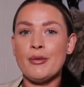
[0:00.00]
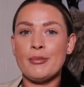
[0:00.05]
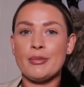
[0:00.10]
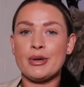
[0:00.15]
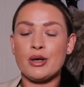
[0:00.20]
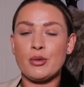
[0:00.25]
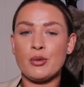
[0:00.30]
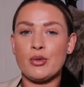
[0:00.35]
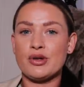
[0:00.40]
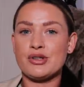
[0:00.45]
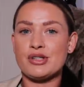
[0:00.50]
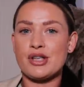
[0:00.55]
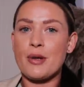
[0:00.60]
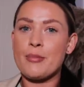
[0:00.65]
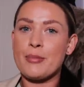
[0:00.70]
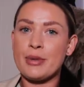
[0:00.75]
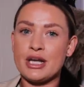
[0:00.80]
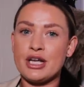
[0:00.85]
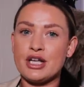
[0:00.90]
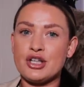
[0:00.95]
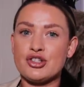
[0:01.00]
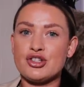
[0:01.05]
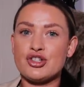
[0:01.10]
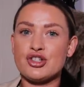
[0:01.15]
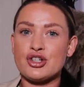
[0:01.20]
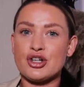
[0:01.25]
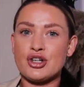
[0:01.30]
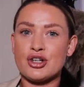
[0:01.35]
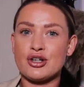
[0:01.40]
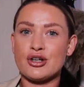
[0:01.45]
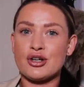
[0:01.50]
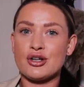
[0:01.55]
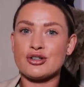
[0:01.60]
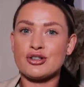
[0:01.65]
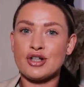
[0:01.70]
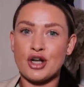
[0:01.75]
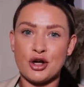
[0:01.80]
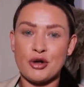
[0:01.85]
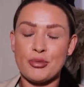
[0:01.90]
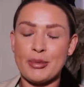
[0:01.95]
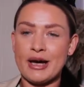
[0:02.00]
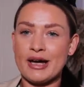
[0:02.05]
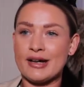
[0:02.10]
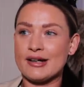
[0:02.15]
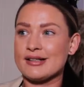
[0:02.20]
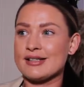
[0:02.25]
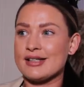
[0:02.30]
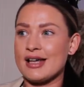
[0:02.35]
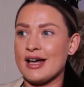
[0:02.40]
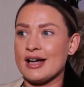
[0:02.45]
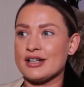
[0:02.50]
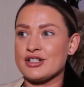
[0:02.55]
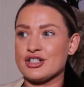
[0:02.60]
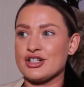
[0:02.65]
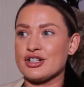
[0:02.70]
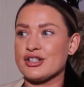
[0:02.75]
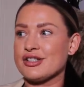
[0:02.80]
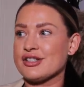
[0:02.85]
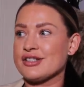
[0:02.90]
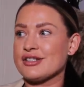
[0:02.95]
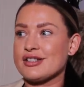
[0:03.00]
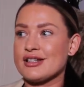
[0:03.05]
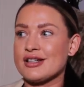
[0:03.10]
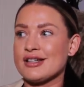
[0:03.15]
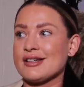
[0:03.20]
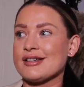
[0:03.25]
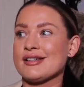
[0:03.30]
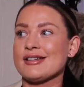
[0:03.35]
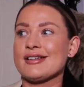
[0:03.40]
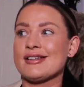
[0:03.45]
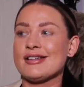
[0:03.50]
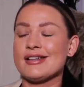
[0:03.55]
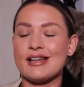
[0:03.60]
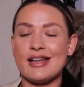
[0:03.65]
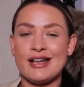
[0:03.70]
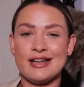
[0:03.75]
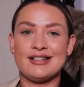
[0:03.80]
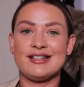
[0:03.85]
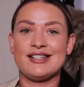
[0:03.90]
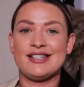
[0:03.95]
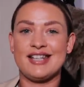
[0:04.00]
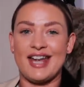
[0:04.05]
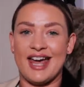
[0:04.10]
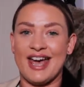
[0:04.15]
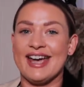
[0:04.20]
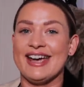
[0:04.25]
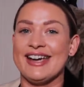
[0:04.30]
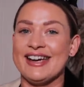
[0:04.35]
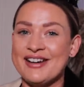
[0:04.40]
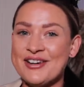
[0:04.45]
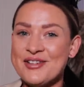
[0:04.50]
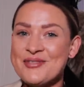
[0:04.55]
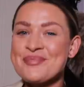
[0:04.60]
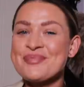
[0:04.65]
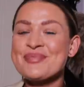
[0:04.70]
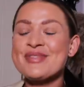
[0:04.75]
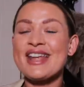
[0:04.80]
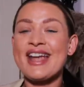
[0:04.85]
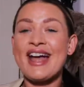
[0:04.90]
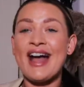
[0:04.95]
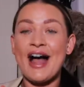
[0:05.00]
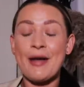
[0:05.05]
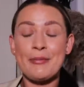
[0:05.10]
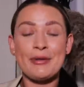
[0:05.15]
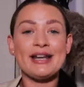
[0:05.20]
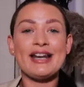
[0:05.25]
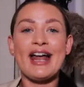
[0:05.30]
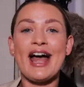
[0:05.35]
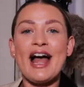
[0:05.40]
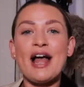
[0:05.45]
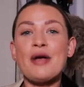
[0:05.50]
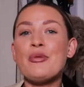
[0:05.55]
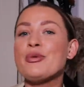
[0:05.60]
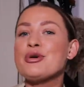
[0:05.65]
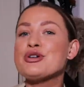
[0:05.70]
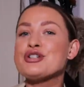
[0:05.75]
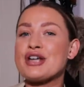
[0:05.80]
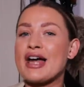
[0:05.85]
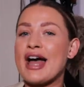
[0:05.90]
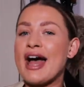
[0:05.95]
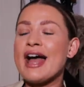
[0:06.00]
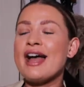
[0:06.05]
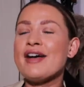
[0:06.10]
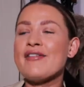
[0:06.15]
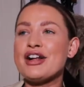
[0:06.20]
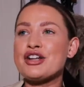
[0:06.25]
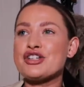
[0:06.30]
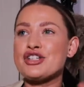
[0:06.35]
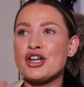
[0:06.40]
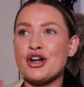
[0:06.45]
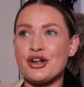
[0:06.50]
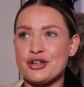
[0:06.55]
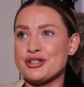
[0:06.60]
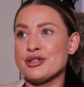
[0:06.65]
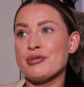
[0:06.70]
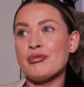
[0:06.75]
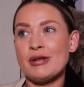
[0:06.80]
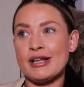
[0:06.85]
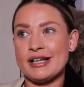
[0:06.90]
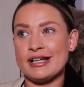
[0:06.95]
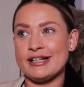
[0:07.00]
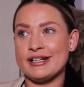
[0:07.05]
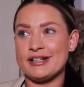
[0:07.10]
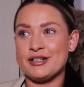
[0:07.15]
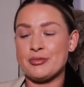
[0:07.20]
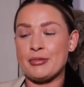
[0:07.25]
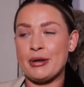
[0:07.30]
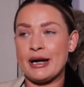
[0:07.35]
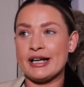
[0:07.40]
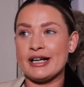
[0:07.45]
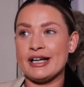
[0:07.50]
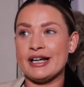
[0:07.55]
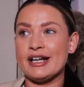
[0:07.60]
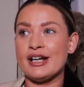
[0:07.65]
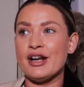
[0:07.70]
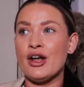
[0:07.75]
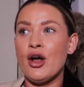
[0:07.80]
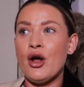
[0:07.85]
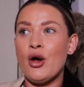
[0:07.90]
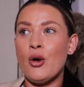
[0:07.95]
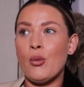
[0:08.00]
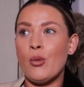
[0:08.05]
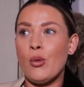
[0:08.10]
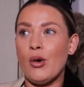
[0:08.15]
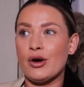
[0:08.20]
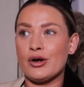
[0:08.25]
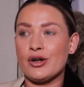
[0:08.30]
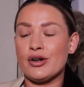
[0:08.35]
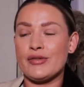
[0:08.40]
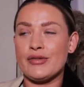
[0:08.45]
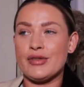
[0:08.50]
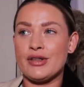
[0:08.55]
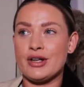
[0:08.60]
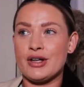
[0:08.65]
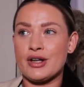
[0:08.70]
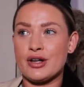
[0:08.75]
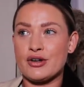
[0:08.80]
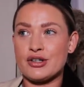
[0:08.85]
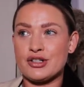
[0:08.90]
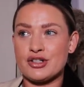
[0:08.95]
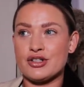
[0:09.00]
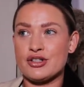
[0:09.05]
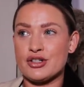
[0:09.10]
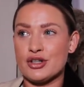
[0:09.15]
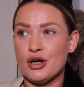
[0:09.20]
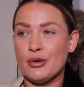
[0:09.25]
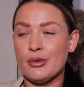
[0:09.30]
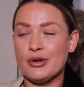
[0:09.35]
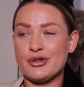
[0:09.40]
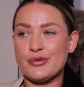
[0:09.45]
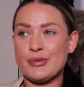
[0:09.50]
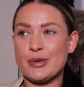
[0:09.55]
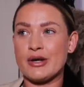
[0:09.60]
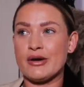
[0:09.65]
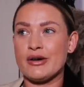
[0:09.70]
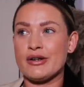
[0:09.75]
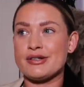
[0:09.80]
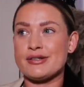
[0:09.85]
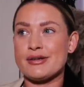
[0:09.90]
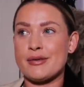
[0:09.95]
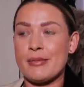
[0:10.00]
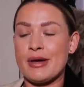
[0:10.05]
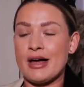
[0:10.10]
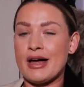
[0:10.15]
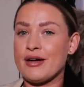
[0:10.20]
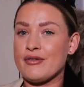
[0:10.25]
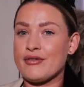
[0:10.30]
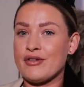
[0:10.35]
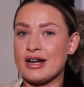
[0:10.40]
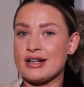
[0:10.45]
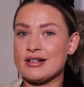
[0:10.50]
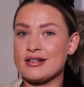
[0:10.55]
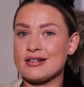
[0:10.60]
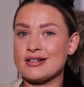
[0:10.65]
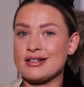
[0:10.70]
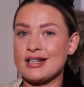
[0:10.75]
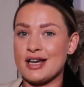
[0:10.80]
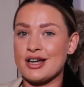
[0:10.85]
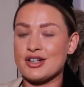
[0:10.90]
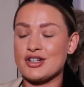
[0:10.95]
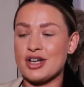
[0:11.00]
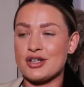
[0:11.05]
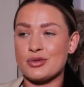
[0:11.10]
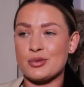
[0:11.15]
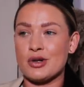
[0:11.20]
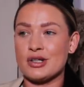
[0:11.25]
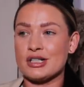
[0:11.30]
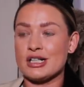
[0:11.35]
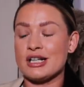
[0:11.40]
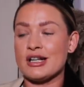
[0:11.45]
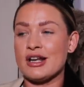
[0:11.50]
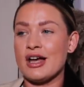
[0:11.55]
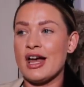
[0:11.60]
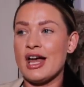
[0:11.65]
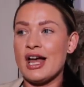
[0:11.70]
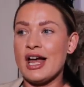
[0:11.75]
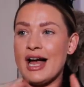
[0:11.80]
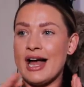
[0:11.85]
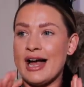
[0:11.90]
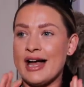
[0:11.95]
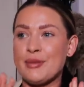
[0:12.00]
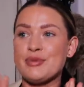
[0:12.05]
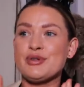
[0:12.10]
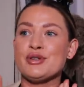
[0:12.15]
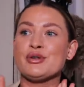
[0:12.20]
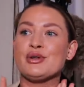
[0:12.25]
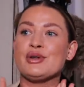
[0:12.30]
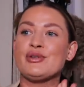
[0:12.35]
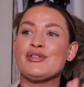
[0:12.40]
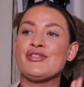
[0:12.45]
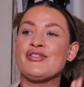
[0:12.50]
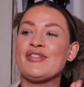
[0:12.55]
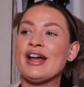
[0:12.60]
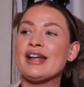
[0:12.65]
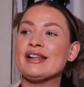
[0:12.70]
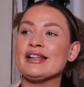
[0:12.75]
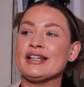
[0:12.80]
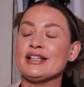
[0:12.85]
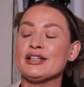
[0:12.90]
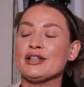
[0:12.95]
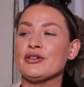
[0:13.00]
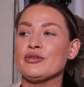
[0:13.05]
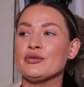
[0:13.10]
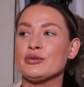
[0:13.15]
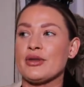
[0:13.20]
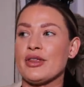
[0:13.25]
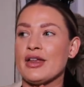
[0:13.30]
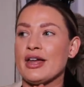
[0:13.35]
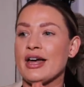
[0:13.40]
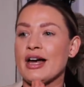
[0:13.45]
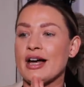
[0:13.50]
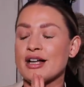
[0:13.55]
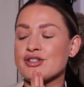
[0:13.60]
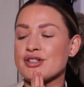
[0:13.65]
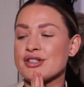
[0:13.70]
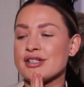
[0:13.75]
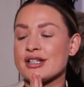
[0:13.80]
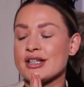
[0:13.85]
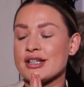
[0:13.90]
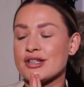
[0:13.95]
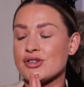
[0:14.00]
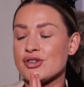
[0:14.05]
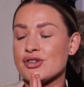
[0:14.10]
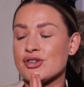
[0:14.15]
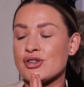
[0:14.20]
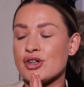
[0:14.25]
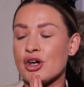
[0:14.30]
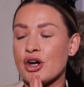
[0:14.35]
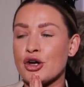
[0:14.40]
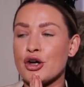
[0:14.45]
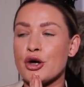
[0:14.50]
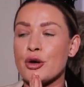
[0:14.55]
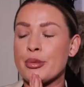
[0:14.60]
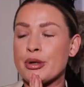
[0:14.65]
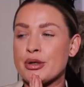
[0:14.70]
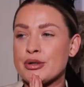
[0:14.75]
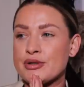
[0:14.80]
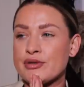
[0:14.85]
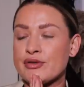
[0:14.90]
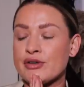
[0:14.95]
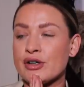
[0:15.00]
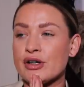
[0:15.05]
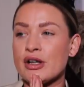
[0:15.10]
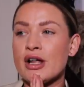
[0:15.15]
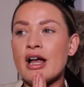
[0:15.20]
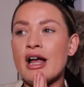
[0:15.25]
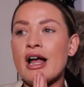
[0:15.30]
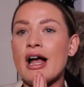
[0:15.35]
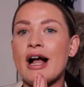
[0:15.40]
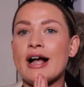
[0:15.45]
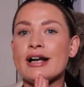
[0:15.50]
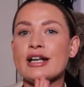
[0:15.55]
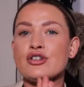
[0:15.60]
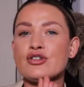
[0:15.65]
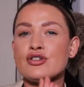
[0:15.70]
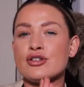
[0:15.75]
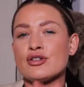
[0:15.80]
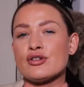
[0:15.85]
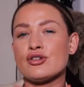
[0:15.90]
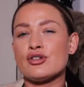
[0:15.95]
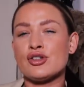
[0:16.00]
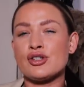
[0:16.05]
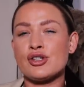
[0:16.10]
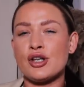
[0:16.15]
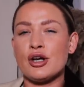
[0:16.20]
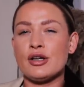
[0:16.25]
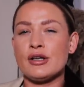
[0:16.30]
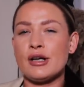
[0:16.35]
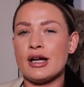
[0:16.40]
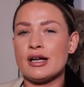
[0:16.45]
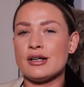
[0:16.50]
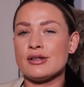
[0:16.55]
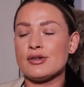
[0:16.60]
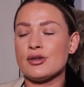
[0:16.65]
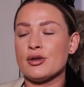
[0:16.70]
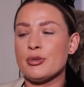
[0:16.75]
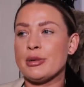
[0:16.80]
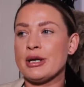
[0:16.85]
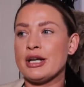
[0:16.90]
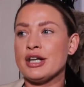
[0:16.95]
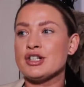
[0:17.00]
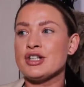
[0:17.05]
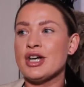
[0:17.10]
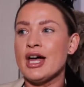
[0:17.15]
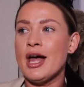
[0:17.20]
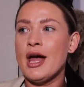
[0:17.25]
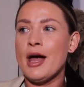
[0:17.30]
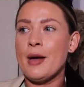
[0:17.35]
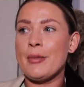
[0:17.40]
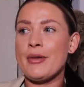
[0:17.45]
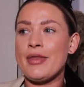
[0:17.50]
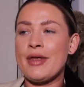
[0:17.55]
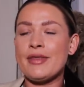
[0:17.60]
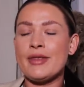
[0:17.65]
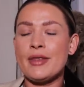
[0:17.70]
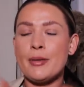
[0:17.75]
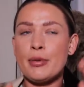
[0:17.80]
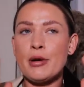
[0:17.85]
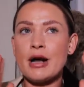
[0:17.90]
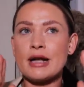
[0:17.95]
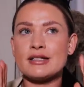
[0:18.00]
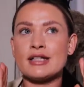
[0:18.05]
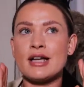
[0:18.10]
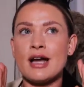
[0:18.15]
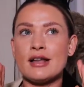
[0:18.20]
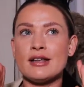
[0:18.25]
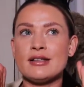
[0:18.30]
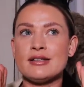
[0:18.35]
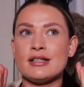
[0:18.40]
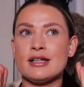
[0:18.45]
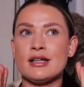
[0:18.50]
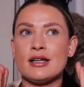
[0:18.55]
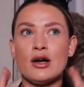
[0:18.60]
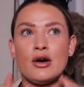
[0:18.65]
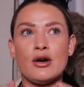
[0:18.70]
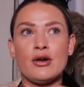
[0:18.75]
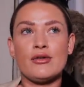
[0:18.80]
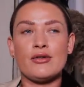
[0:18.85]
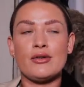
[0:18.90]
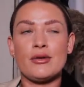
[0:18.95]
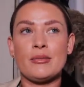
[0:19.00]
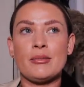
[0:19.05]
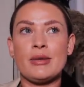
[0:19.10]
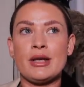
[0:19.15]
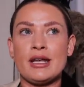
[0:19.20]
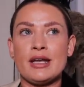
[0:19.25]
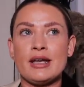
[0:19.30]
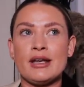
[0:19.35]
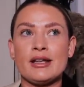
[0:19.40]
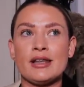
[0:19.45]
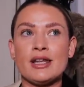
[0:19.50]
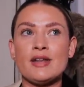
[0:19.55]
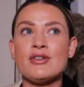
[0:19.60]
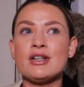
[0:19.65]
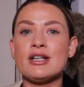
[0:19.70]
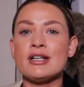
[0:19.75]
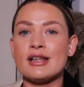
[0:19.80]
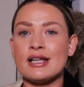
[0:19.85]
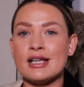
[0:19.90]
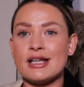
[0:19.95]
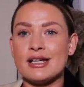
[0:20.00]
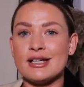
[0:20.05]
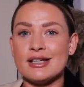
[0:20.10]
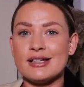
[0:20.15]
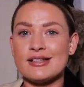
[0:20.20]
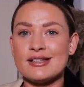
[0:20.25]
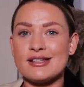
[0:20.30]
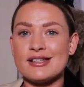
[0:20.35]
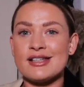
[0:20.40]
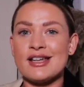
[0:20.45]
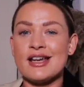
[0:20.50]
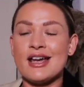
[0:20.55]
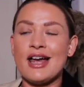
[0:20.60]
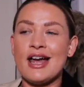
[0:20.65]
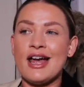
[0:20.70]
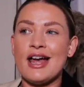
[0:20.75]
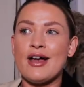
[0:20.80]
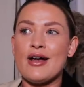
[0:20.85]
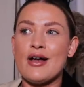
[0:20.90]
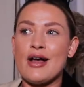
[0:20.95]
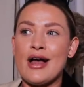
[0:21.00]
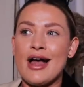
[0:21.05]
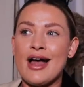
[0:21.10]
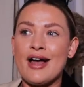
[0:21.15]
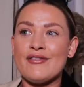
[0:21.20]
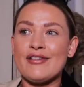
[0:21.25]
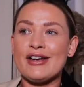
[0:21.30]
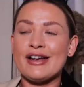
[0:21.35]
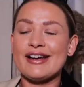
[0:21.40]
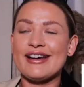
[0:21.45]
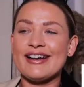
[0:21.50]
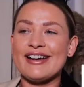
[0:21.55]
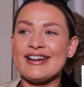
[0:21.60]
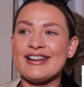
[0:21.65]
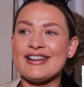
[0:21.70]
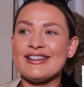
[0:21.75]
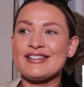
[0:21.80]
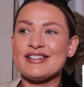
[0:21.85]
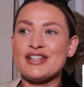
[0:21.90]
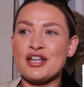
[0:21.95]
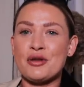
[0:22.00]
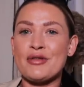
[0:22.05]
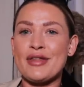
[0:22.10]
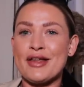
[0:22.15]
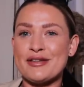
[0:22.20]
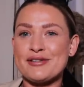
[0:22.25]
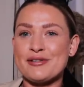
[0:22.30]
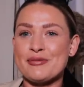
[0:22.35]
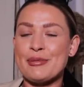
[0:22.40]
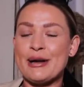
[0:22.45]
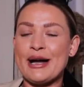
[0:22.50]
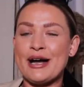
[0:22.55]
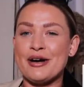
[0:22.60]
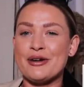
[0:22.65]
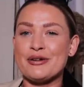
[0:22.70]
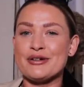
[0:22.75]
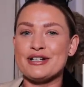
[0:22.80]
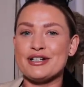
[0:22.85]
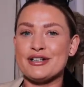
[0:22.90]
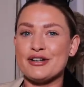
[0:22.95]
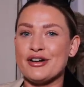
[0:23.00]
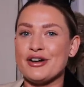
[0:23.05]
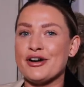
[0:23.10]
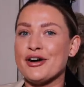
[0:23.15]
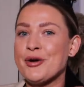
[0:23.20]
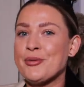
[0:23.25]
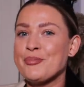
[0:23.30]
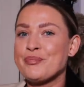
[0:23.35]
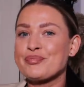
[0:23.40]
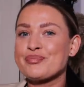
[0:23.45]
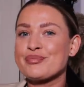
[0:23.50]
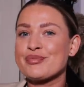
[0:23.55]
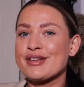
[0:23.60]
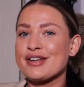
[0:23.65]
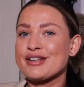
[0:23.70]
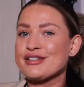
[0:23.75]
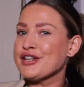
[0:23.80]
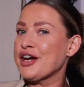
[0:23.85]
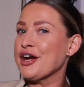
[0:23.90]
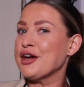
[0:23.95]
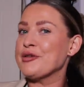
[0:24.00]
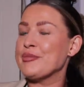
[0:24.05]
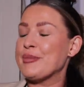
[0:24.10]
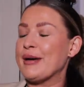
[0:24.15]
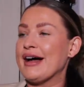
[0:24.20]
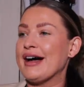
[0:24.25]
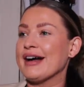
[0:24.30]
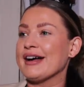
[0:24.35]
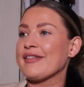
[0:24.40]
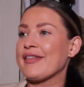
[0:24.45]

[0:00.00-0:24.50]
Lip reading: but it was beach tote bags are just here to stay. I mean, I have actually contemplated buying one of the Christian Dior ones because my friend Tash has one and I absolutely fell in love with it. I just think it's so beautiful and it just looks so nice on the beach. But then the practicality of me living in Leeds, having a £2,000 Dior tote bag